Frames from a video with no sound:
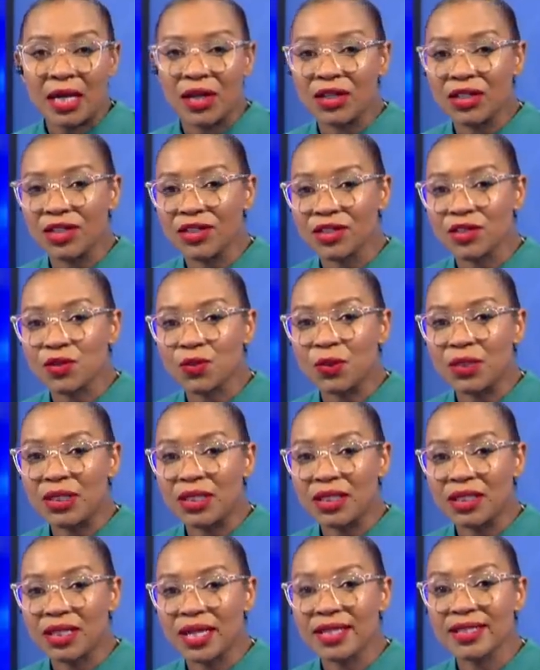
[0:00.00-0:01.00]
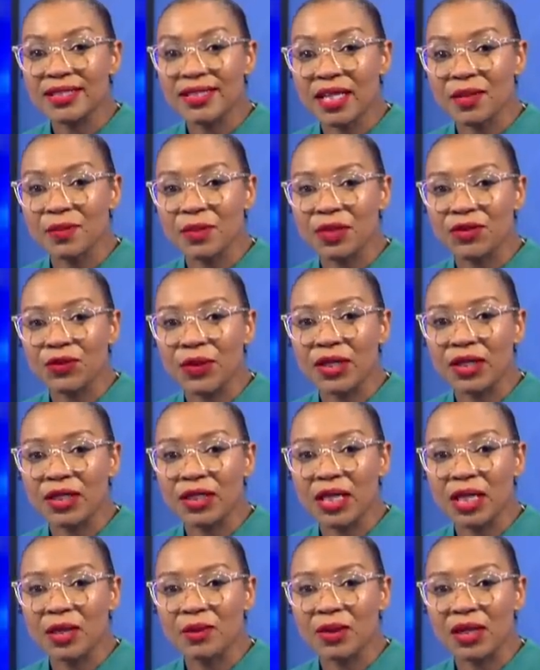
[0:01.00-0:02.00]
Earlier this week, in a statement,
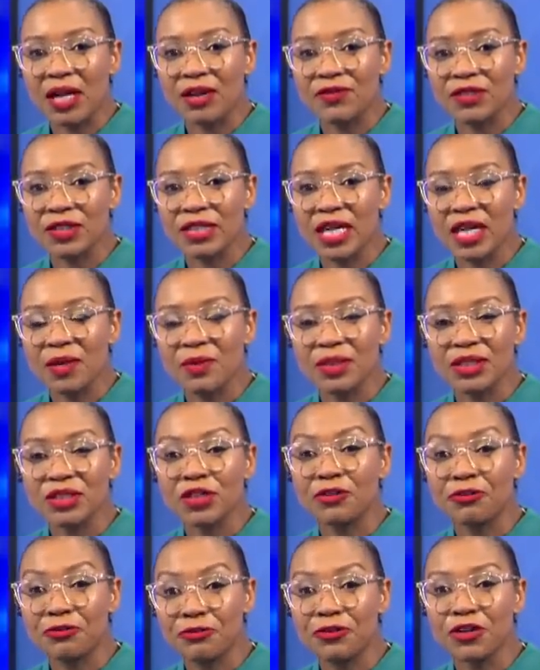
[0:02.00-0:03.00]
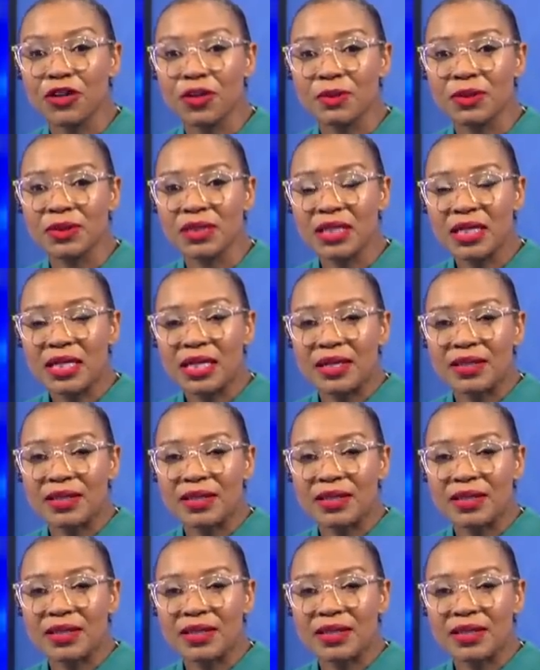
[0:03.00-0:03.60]
record label Afrotainment confirmed